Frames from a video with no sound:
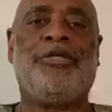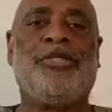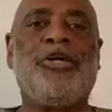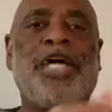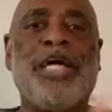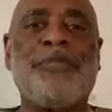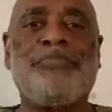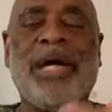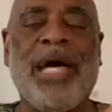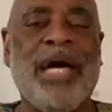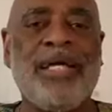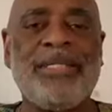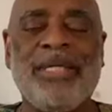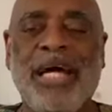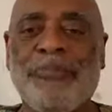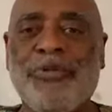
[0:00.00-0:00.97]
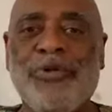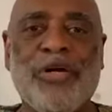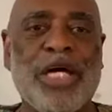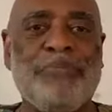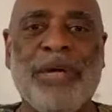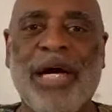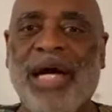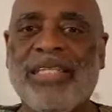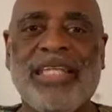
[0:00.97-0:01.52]
to help you
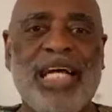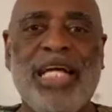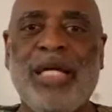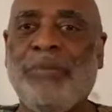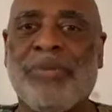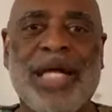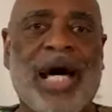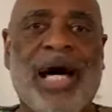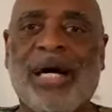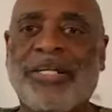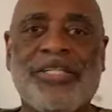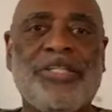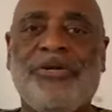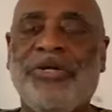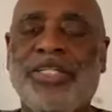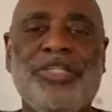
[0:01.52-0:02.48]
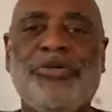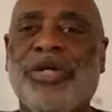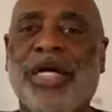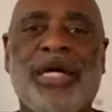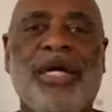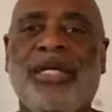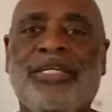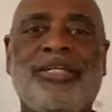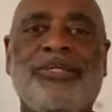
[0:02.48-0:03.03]
get past any blocks so that you
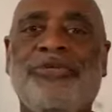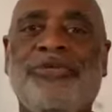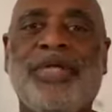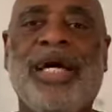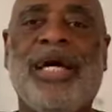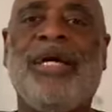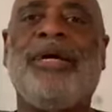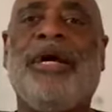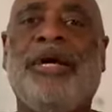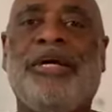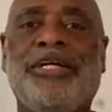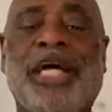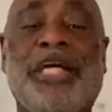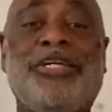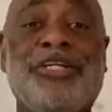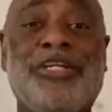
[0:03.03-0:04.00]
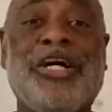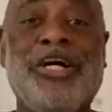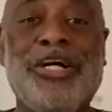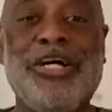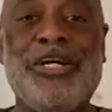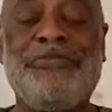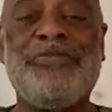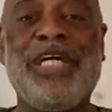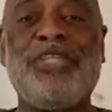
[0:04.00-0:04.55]
can get to that
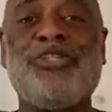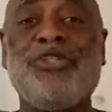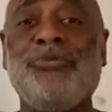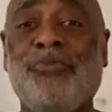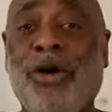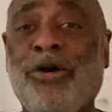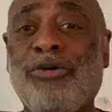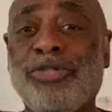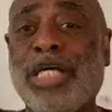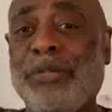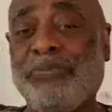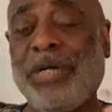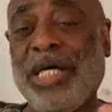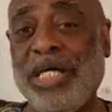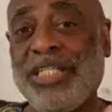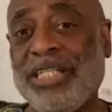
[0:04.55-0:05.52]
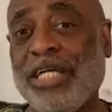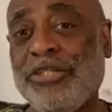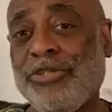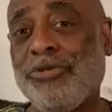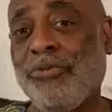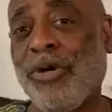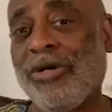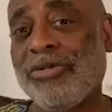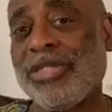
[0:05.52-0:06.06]
love that you want, that peace
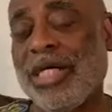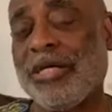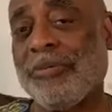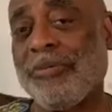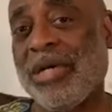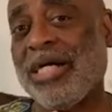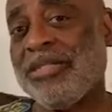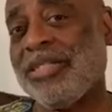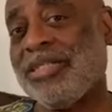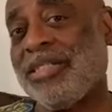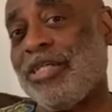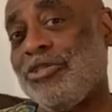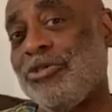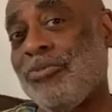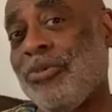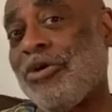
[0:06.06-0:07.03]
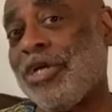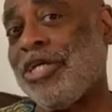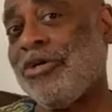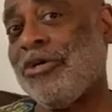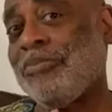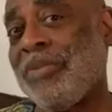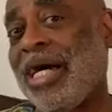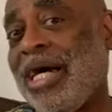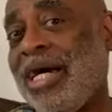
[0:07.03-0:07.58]
that you want, that abundance that you want in
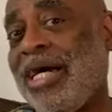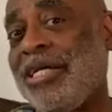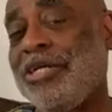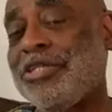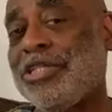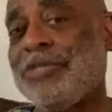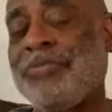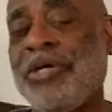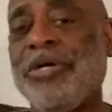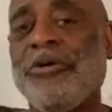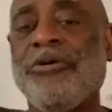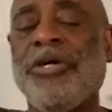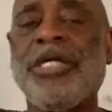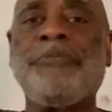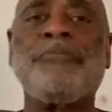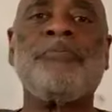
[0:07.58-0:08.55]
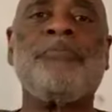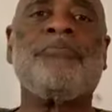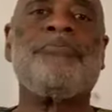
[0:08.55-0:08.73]
your mind and spirit.